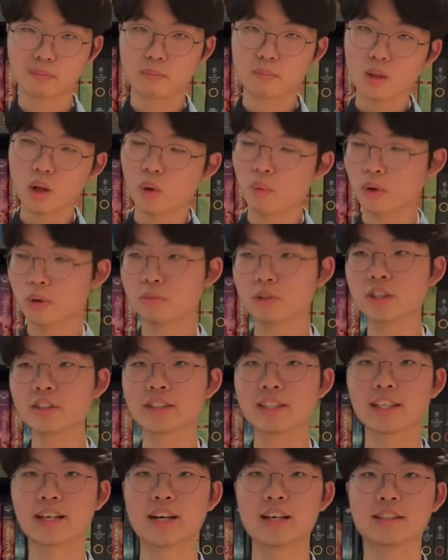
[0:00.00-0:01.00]
what I'm trying to
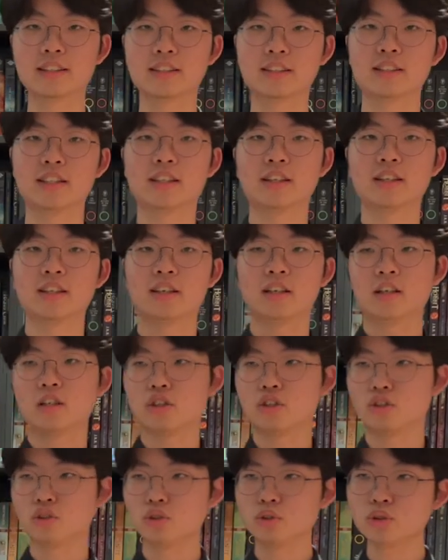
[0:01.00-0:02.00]
get at is,
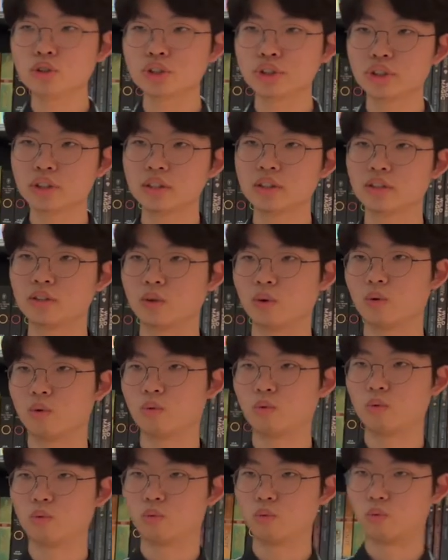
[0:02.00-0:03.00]
you should
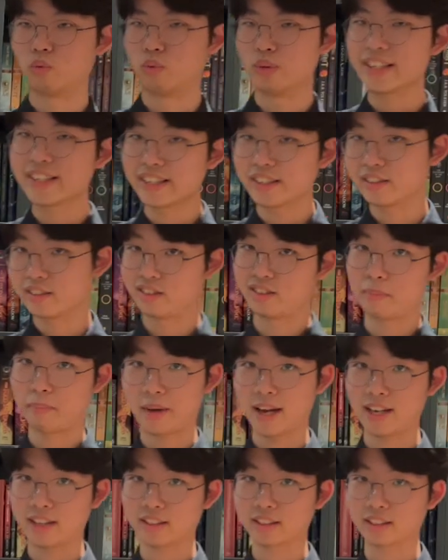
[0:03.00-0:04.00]
read the
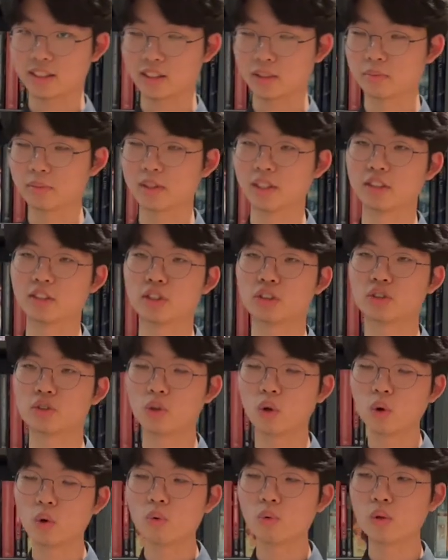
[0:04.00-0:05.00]
maxims and
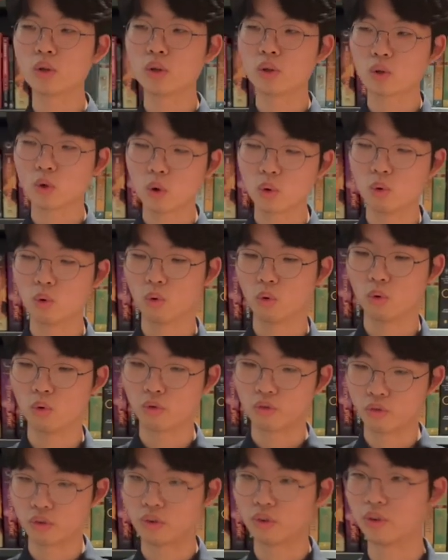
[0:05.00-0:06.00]
slowly go
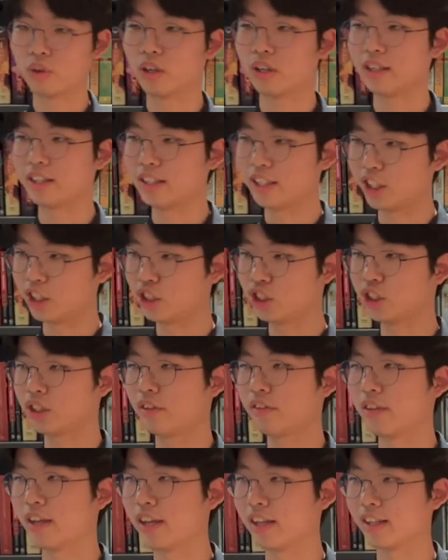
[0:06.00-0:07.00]
over each
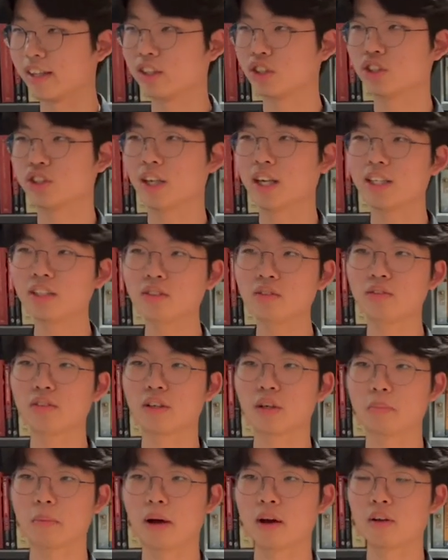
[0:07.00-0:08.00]
thing and try to think
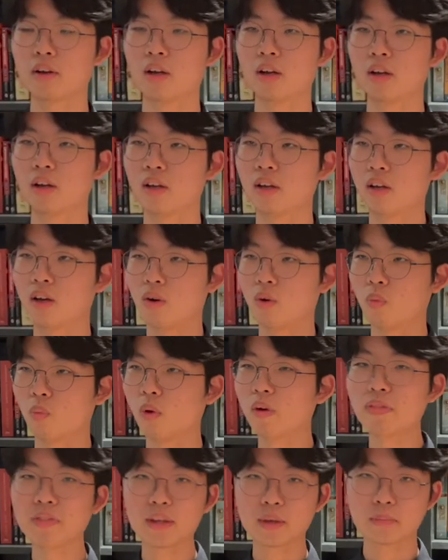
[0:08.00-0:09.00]
about
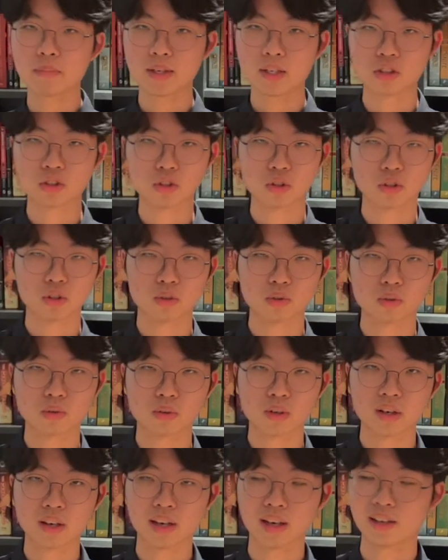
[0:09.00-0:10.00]
what they mean to you
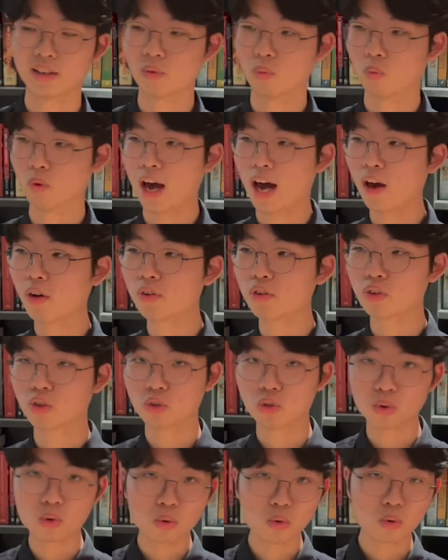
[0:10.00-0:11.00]
and how
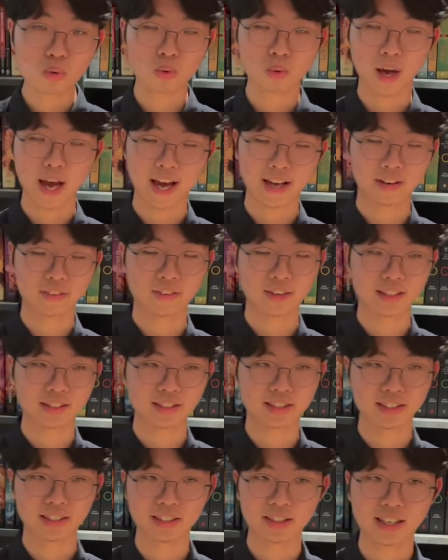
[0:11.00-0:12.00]
you
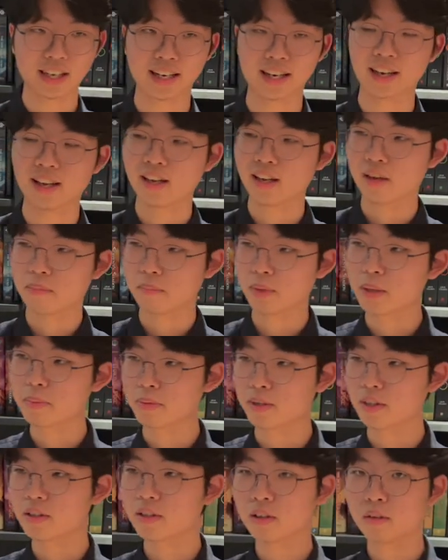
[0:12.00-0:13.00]
analyze it and
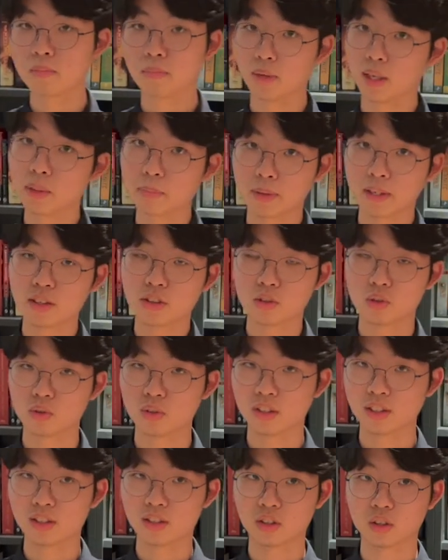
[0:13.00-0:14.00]
maybe maybe you
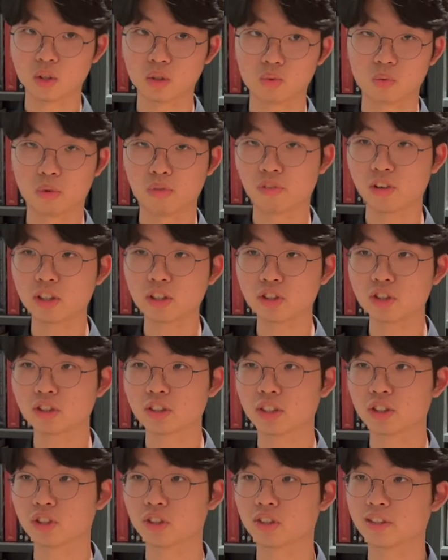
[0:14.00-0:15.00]
need a good reflection
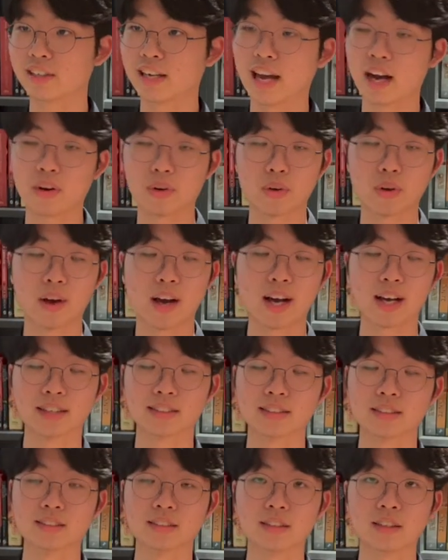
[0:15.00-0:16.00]
session on how you act
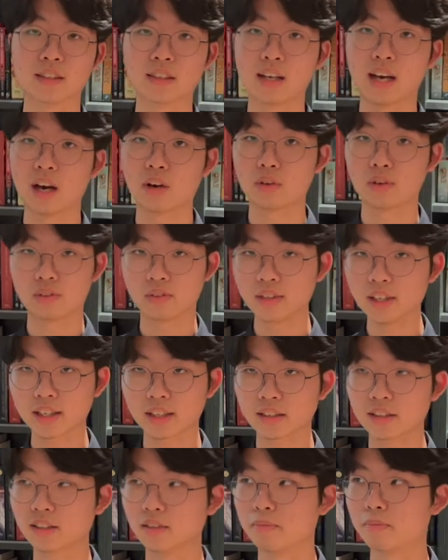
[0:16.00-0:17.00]
and how you
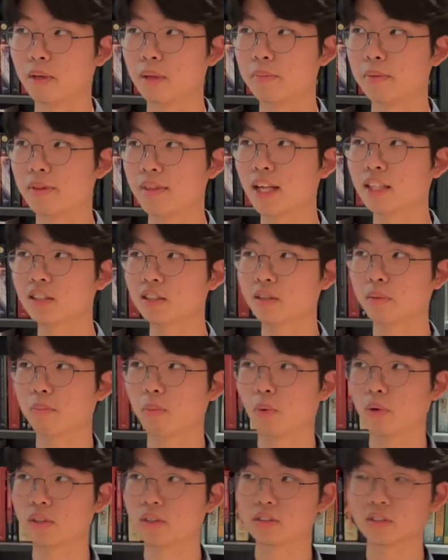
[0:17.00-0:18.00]
think maybe that's the
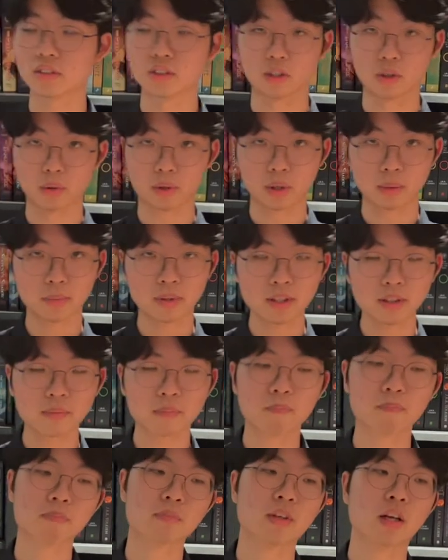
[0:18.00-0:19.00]
point you know what i mean
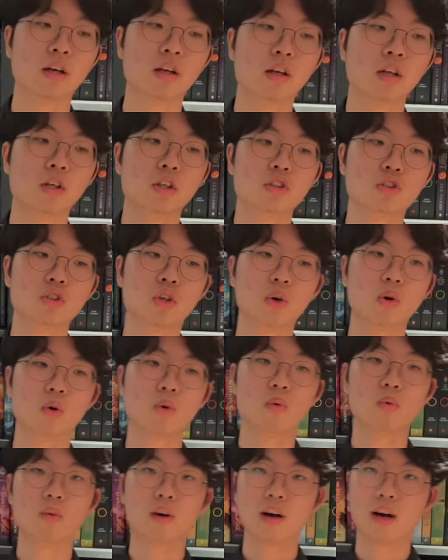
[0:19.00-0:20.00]

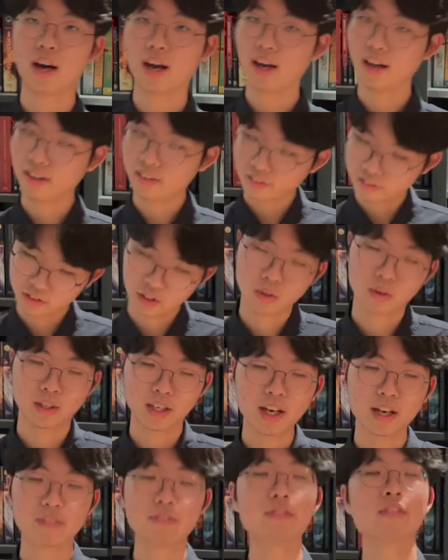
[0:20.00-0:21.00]
so so
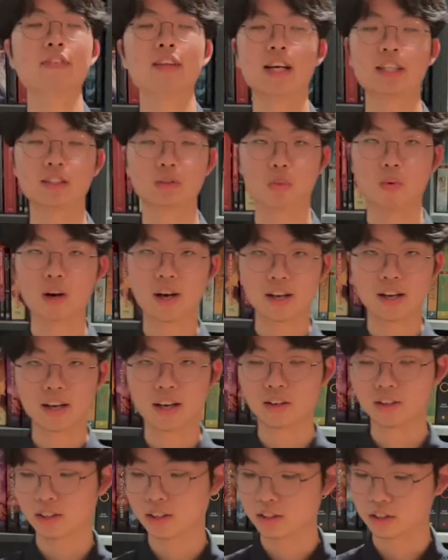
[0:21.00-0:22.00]
again, that's why
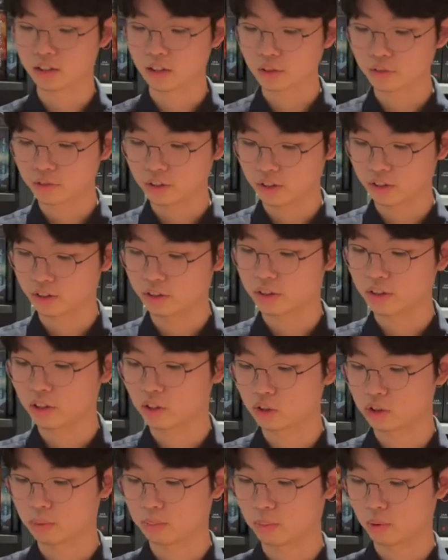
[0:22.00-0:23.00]
I'll end it off here. It
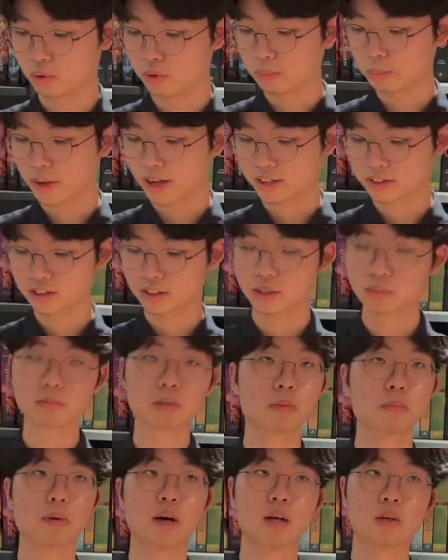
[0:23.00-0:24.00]
is the Moral Maxims
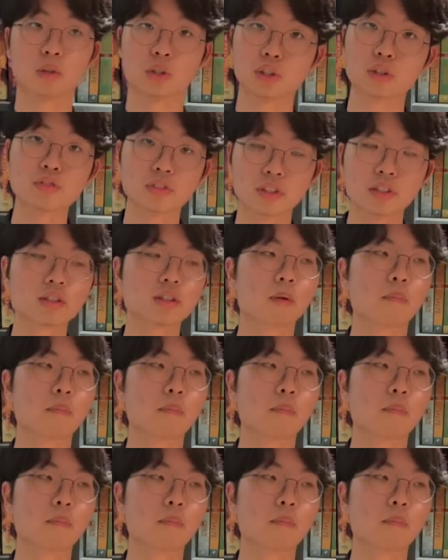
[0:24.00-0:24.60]
by Russia Field.